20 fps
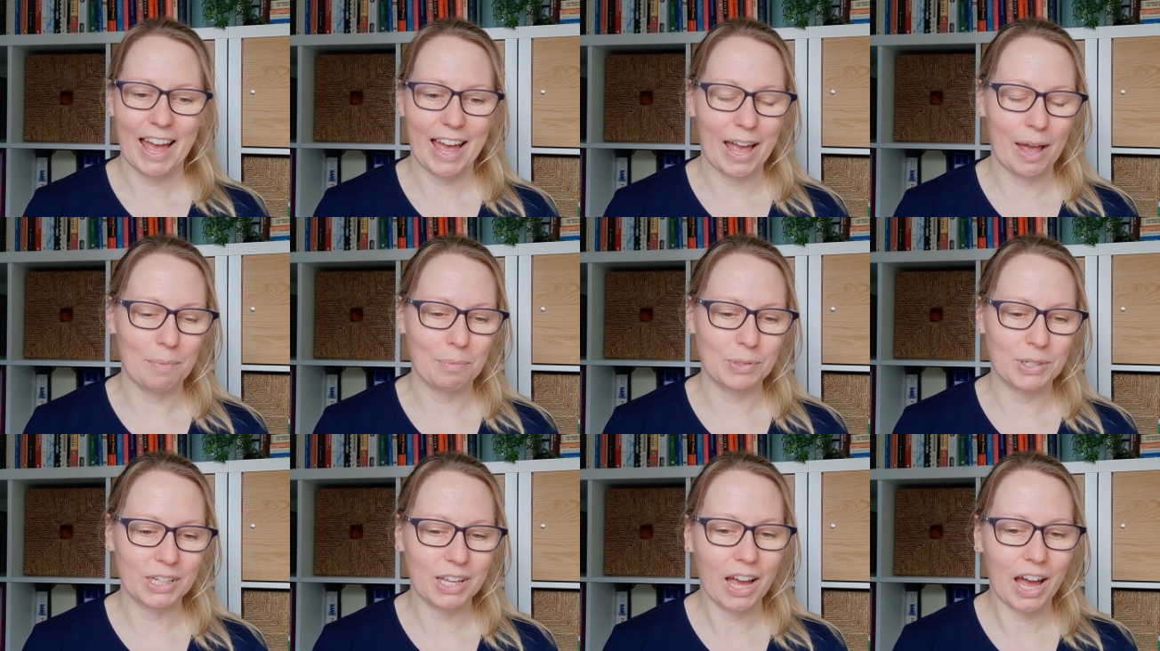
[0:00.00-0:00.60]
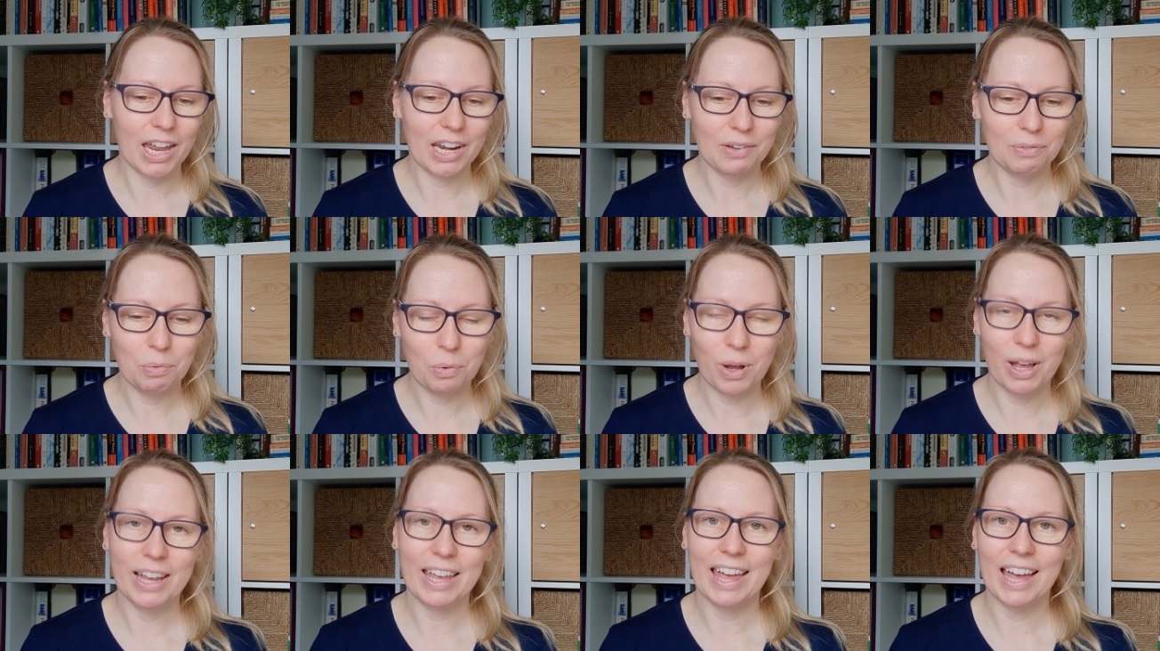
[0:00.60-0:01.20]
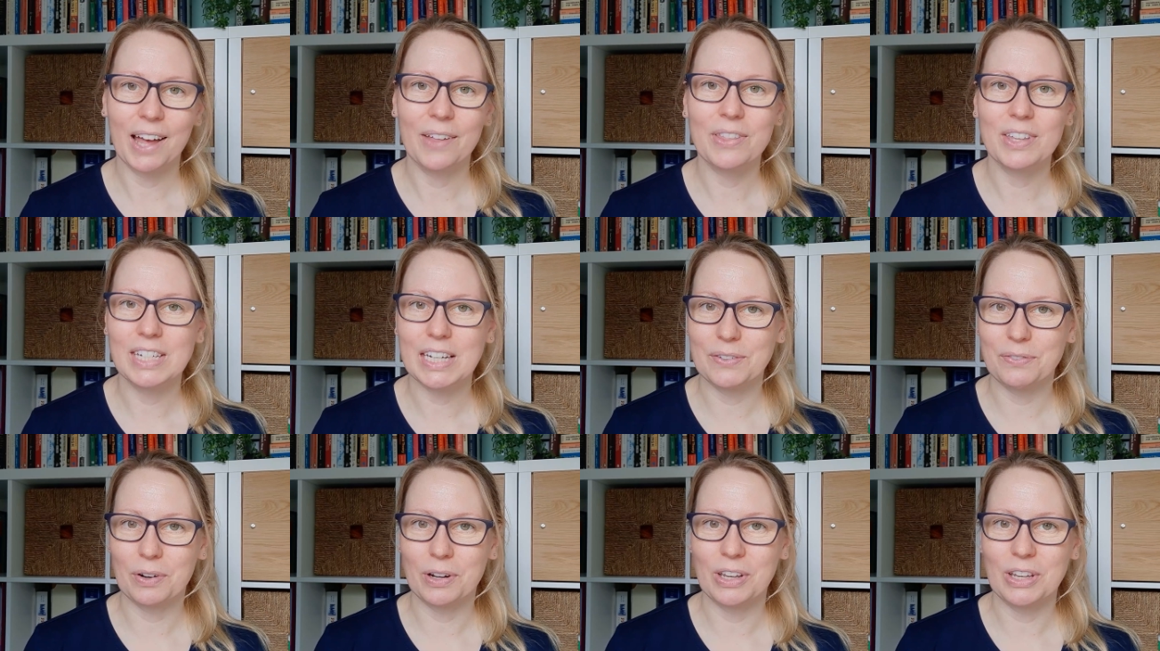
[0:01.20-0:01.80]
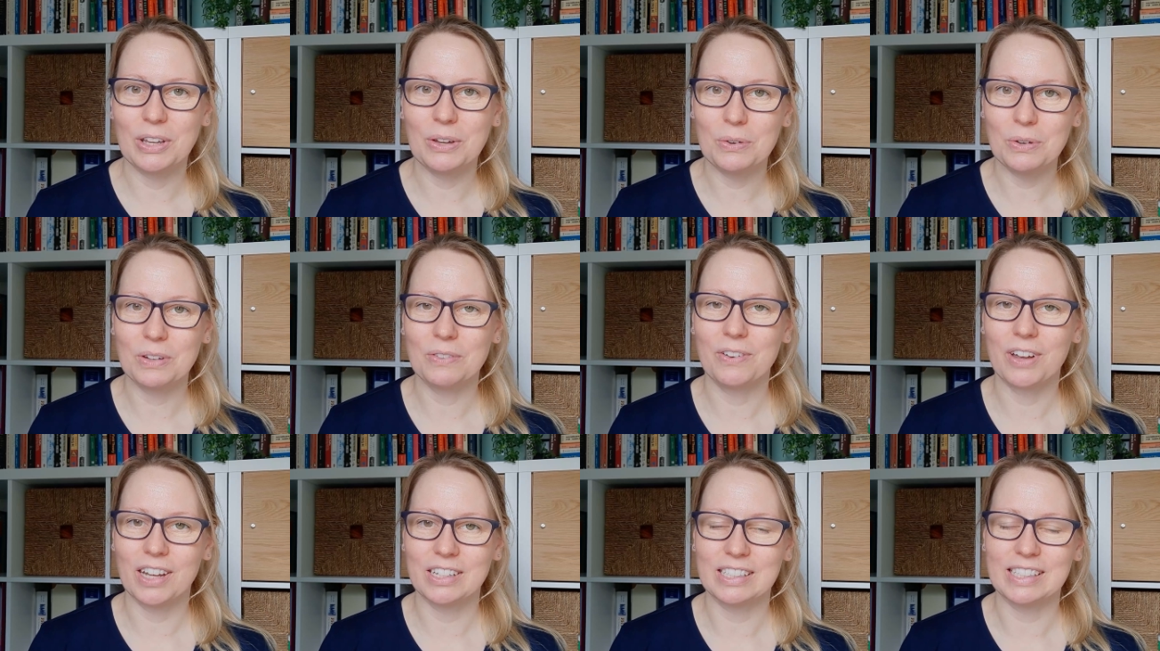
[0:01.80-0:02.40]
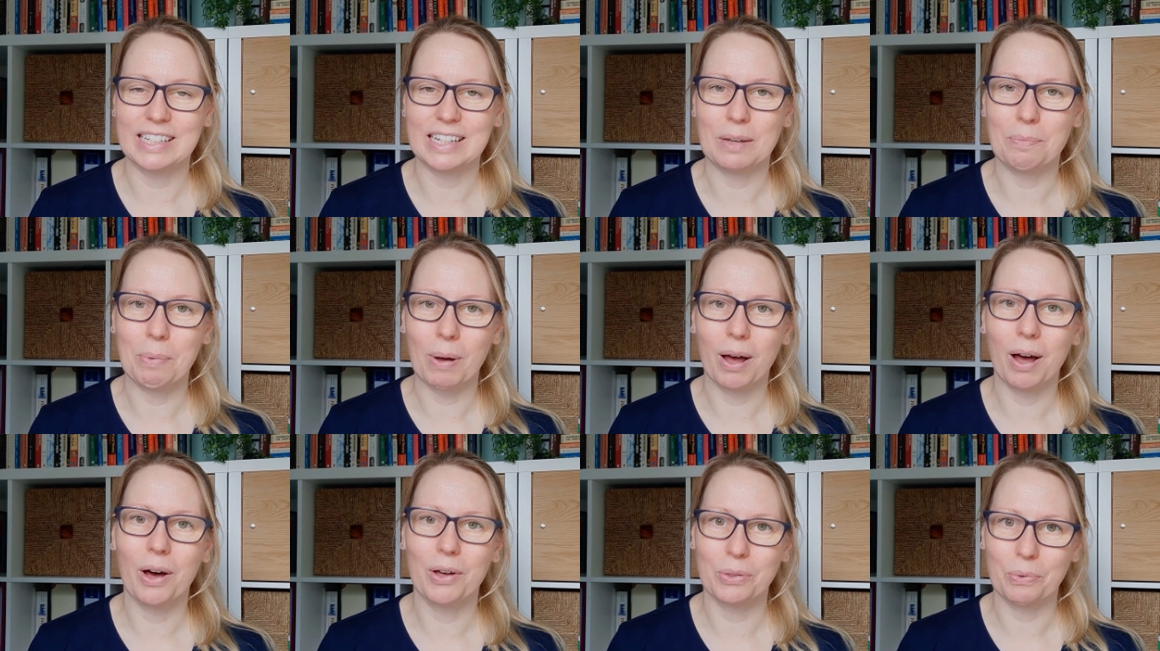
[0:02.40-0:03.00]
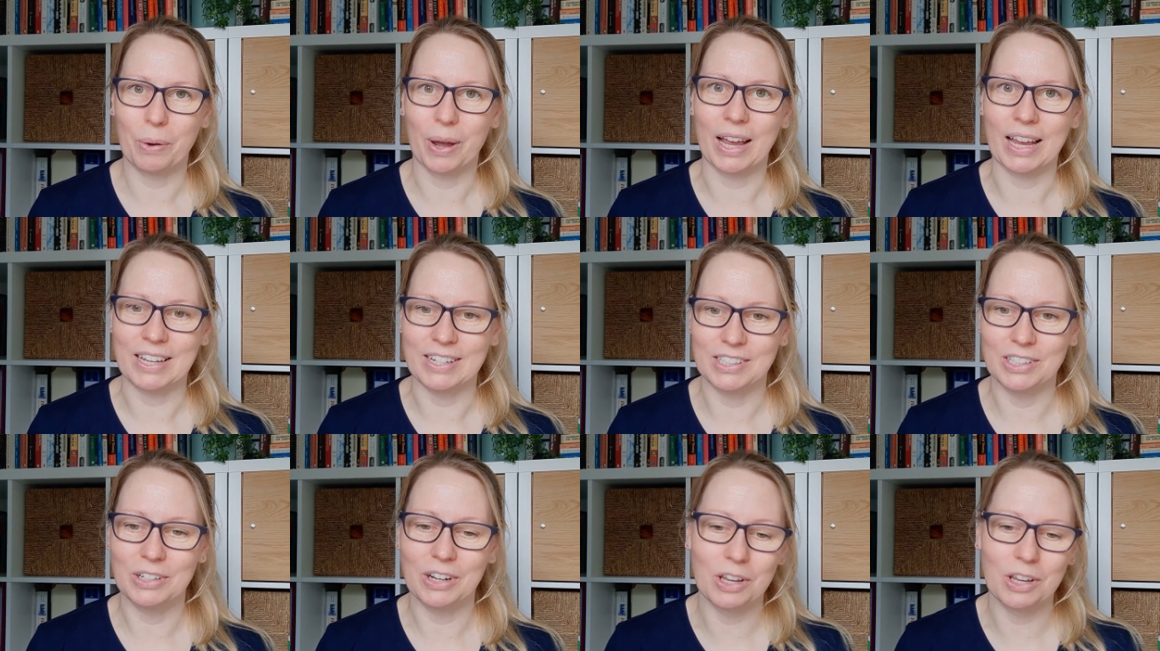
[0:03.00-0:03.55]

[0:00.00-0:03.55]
to kind of work out the different university pathways.